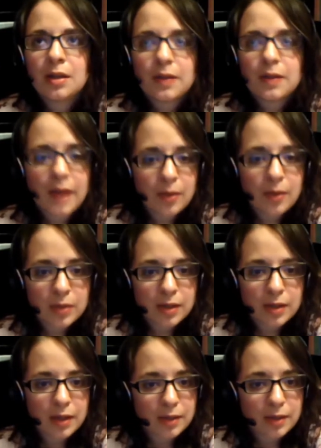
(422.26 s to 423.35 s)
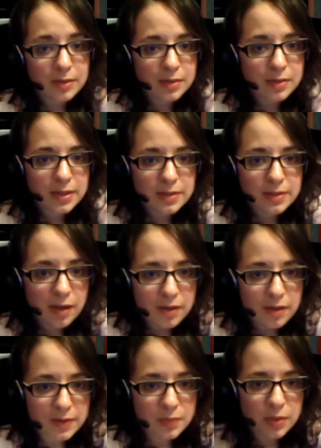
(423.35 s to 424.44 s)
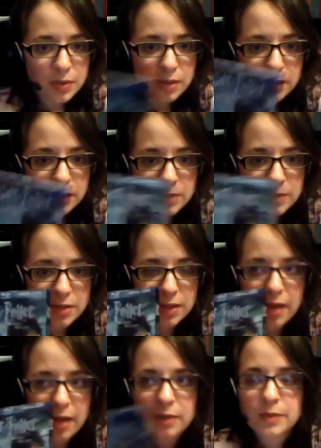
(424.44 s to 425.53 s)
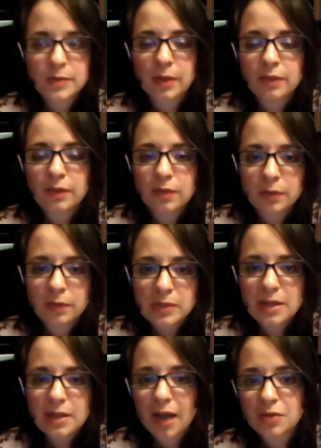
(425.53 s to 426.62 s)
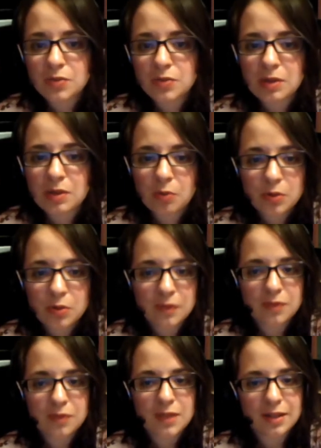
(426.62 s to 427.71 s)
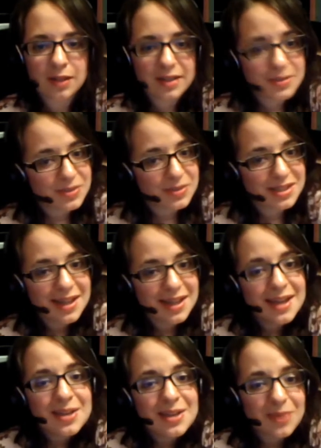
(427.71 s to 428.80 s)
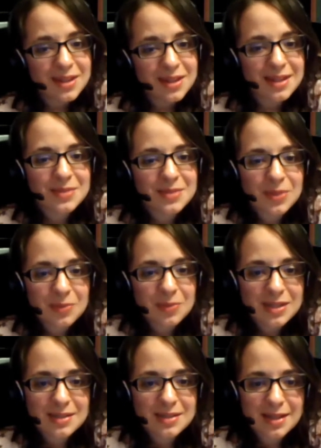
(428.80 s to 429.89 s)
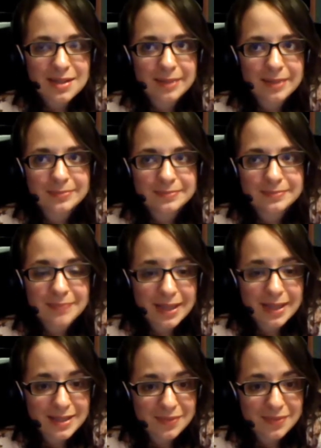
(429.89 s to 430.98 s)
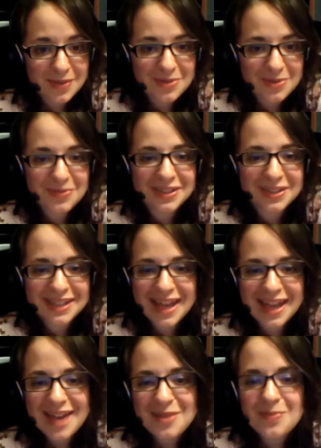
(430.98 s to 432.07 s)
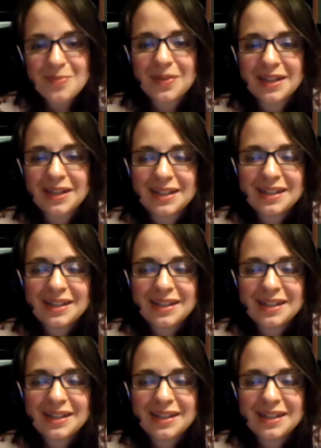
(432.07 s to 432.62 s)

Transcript: I saw this one, Deathly Hallows, my favorite was actually Order of the Phoenix, which you might think is weird because that's my least favorite book, but